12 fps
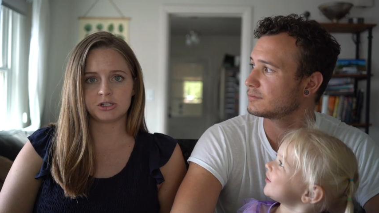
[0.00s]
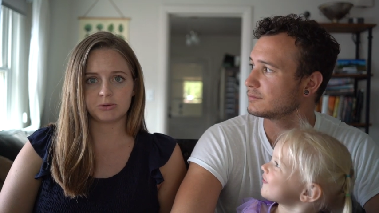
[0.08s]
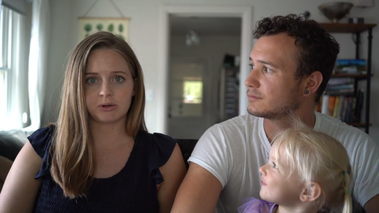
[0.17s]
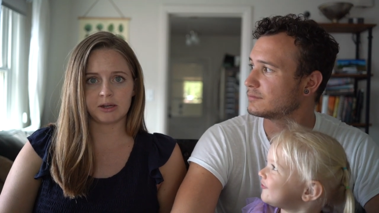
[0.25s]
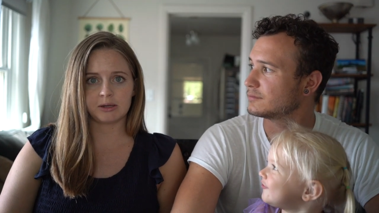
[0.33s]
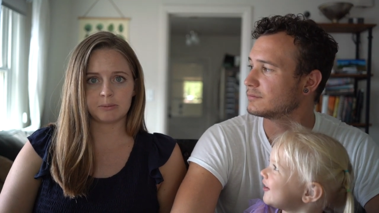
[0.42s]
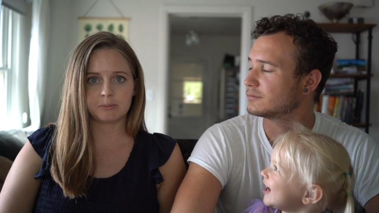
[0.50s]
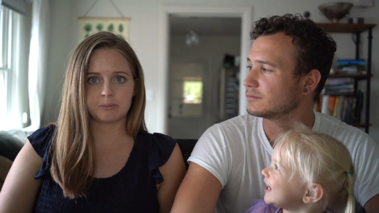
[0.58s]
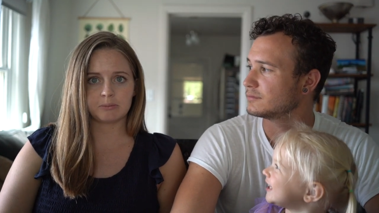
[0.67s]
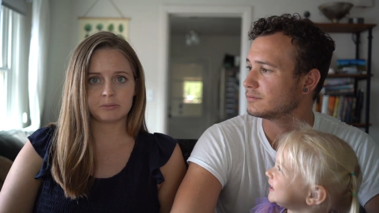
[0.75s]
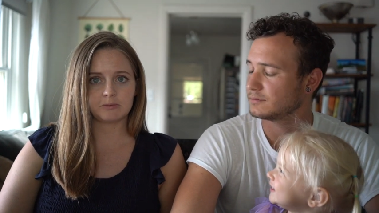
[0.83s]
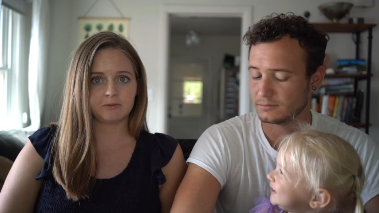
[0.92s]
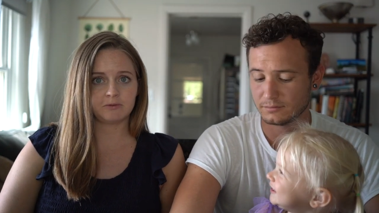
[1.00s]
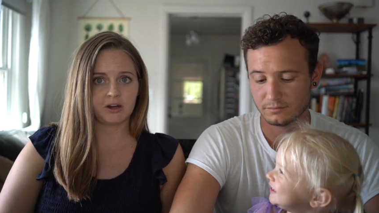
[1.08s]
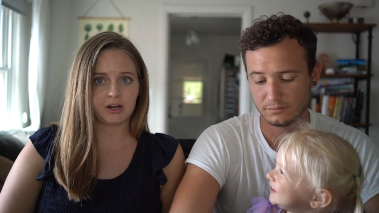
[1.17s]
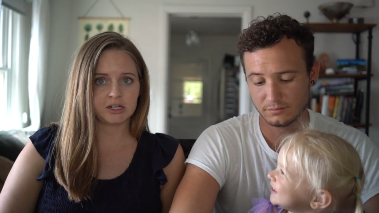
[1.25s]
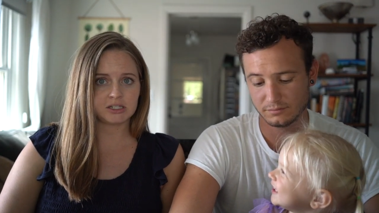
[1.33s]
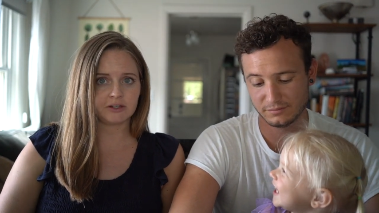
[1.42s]
Speaker 1: do it
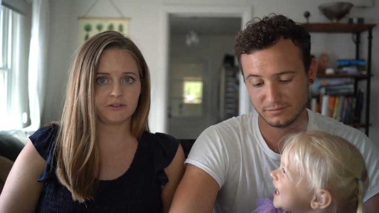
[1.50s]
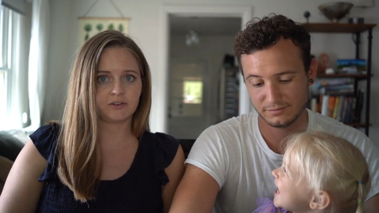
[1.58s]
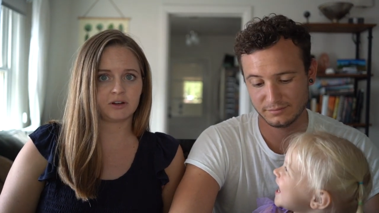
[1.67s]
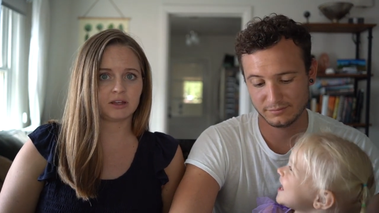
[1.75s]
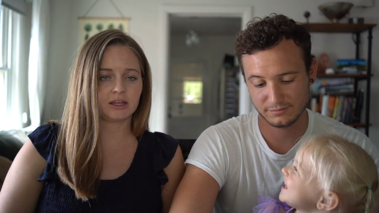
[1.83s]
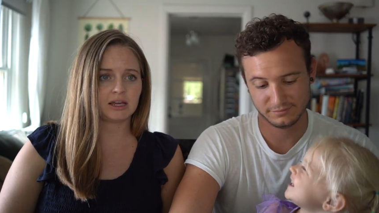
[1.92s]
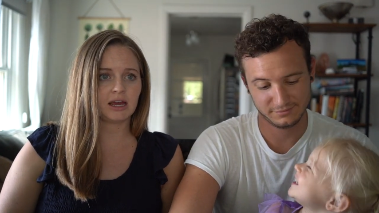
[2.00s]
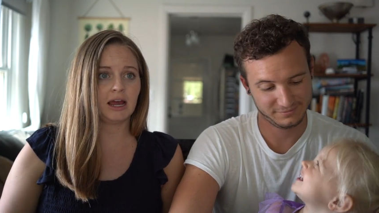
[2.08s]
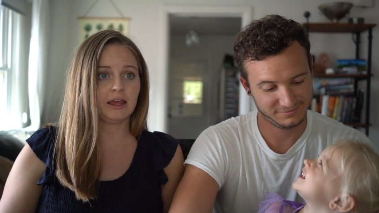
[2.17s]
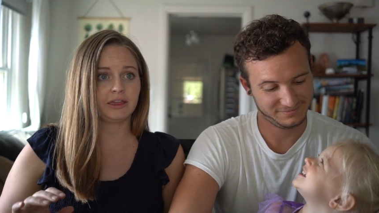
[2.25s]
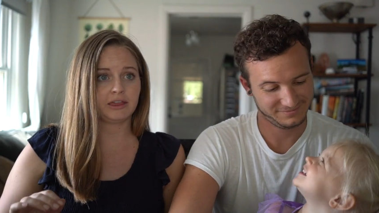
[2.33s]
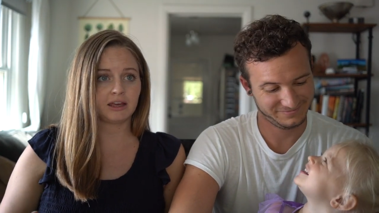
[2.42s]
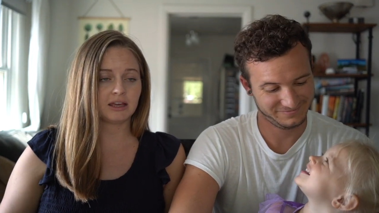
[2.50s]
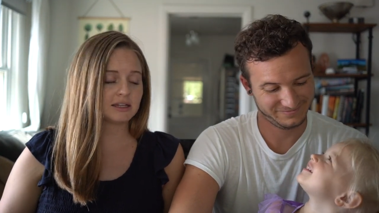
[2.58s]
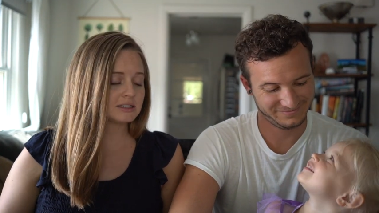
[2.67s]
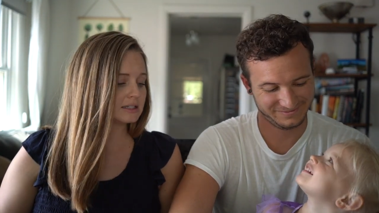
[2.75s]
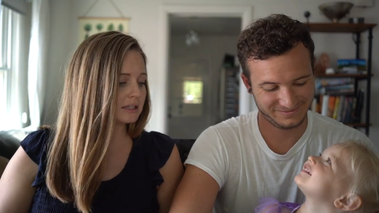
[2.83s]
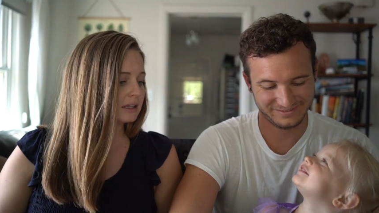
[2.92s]
very differently. I
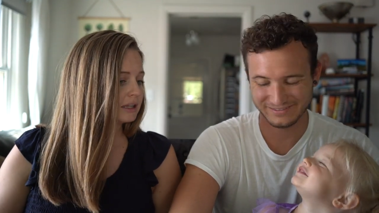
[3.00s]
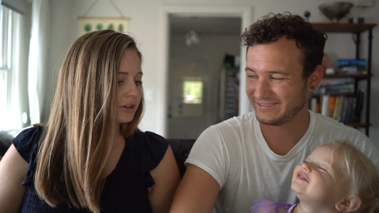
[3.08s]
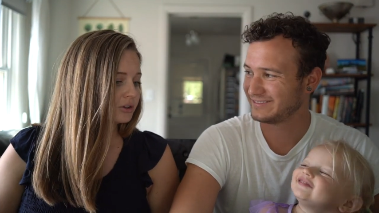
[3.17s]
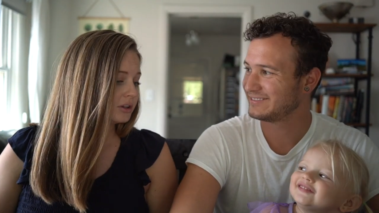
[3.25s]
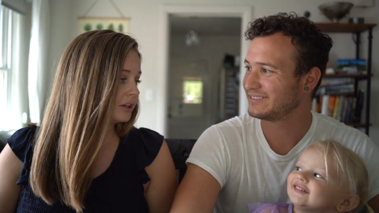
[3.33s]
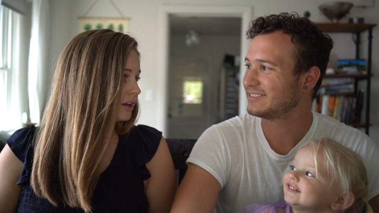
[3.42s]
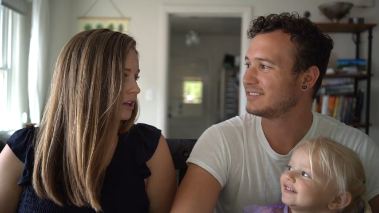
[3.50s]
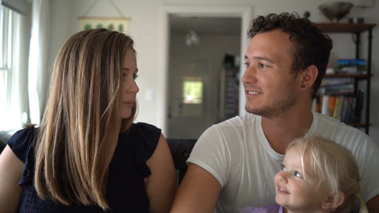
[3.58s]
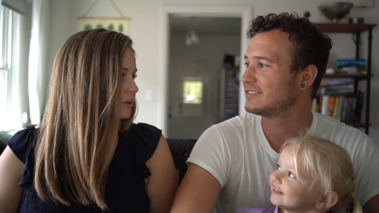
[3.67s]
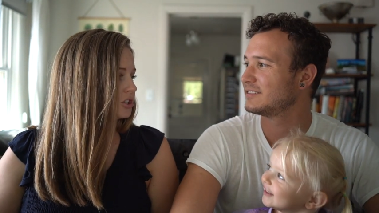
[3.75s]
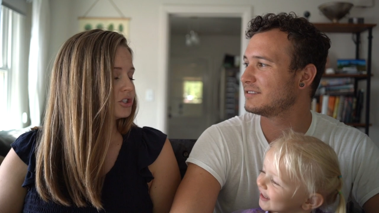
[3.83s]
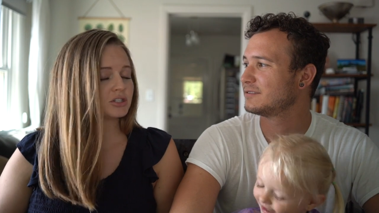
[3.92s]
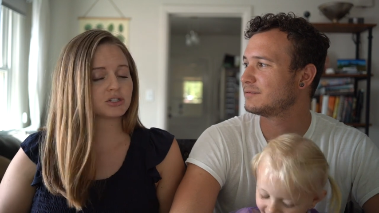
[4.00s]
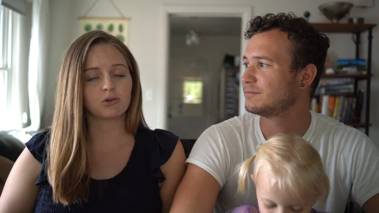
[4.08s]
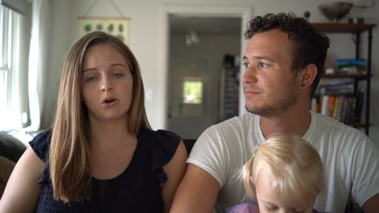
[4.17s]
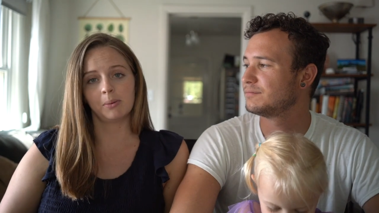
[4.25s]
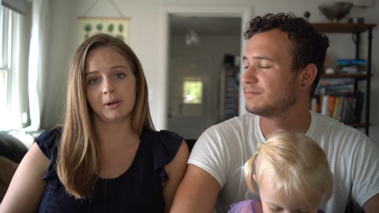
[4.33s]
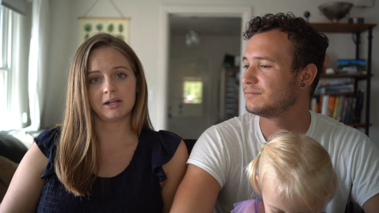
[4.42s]
think it's literally going to be
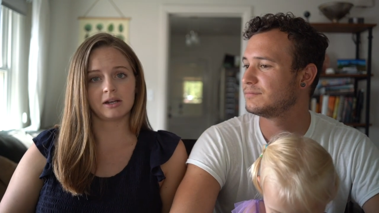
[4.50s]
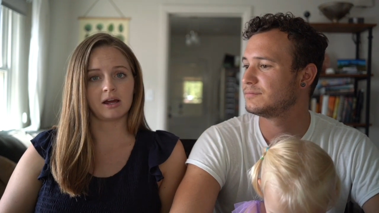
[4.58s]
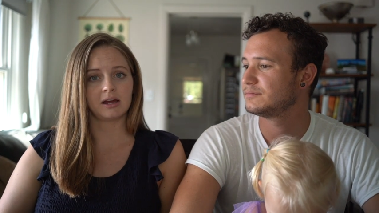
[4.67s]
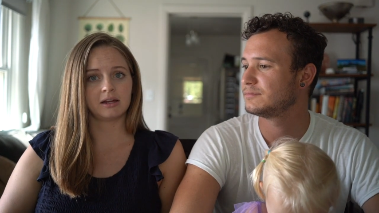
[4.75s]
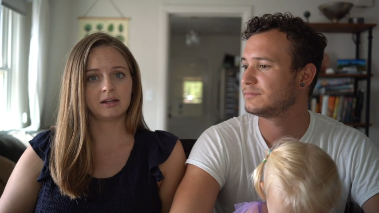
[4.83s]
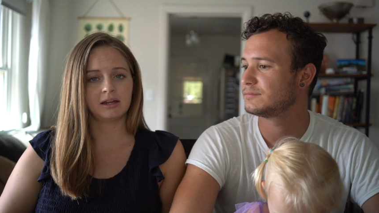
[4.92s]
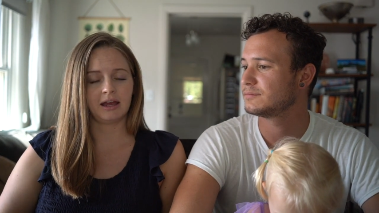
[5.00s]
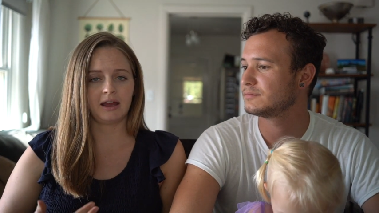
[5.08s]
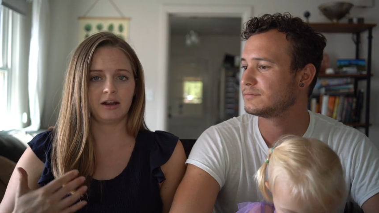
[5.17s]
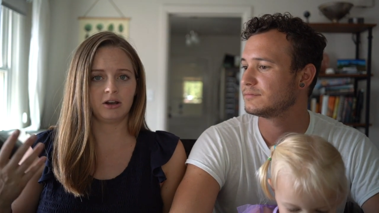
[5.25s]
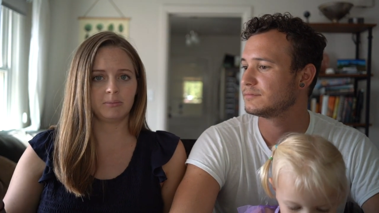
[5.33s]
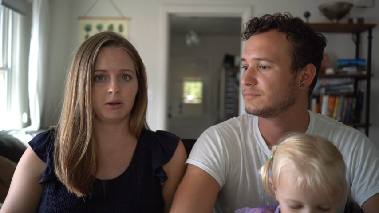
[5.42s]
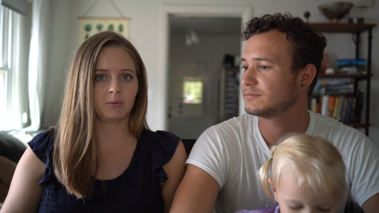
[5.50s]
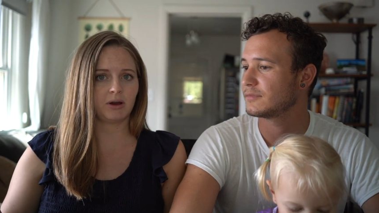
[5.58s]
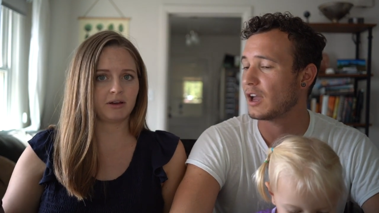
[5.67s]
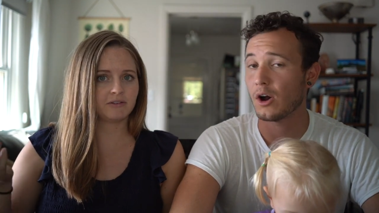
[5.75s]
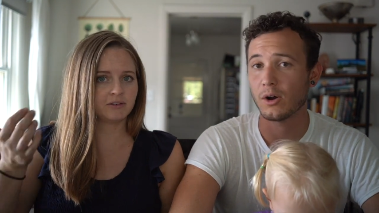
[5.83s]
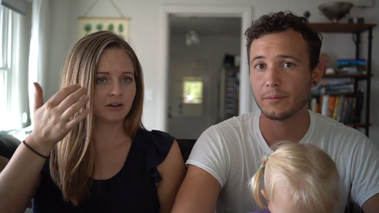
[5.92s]
just Corbin and I and our
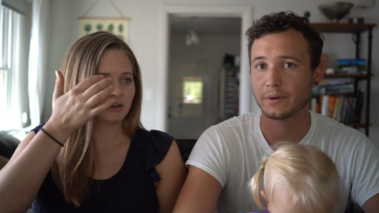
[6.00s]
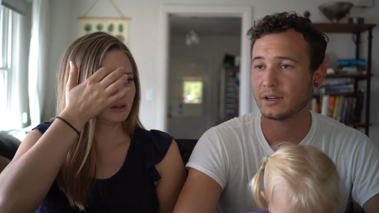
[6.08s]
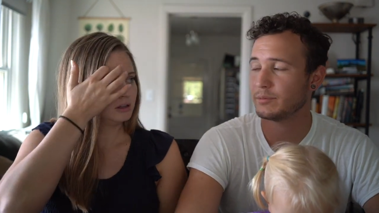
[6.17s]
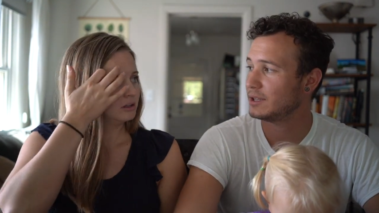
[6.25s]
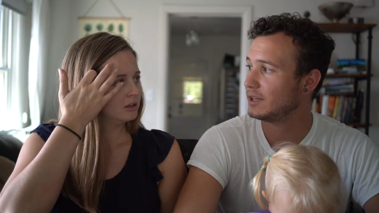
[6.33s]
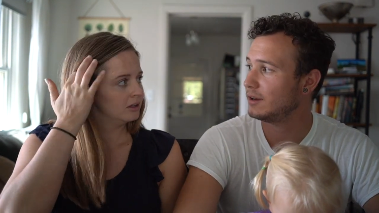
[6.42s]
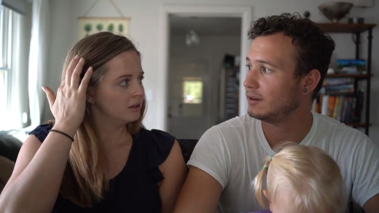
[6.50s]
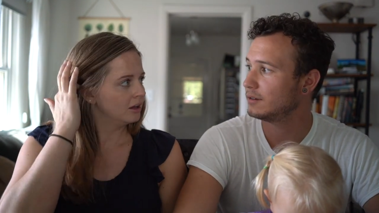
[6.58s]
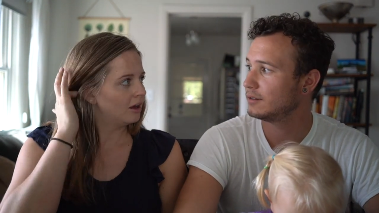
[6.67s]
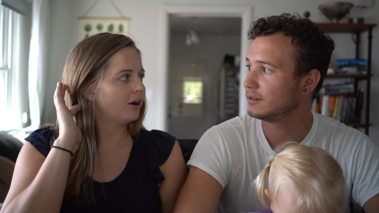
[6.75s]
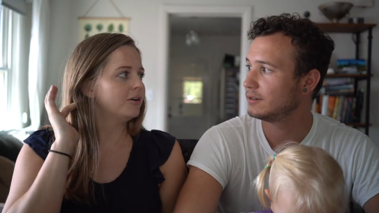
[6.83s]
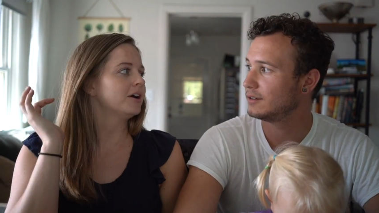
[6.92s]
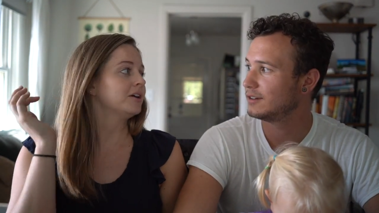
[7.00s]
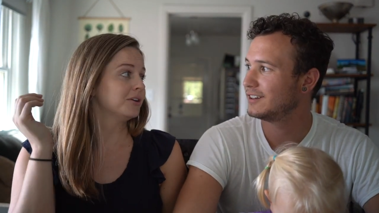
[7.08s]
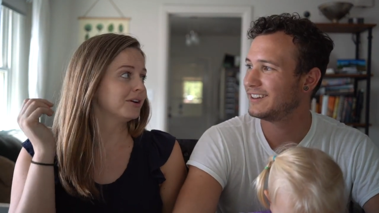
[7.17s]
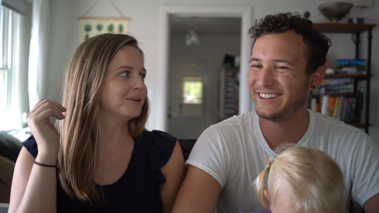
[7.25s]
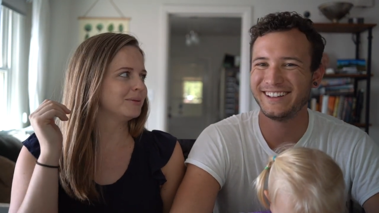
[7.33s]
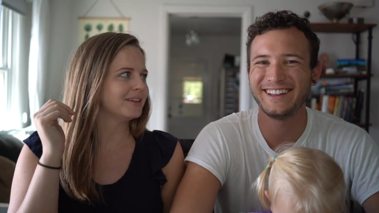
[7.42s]
midwife. Oh,
Speaker 2: I'm going to be there?
Speaker 1: oh yeah,
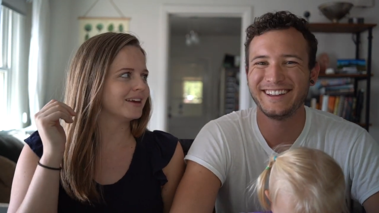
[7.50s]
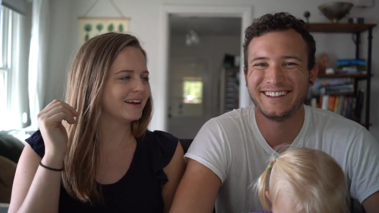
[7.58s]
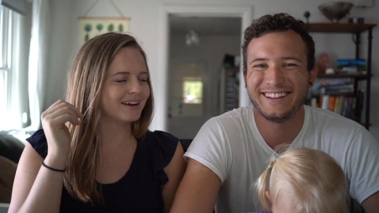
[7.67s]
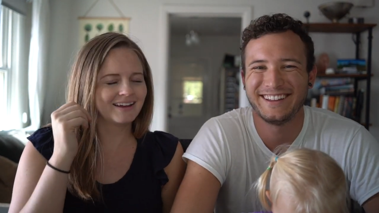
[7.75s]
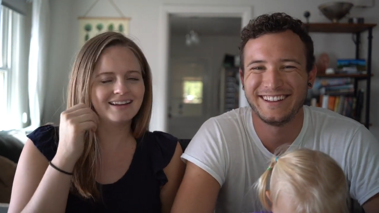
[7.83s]
you're gonna be it.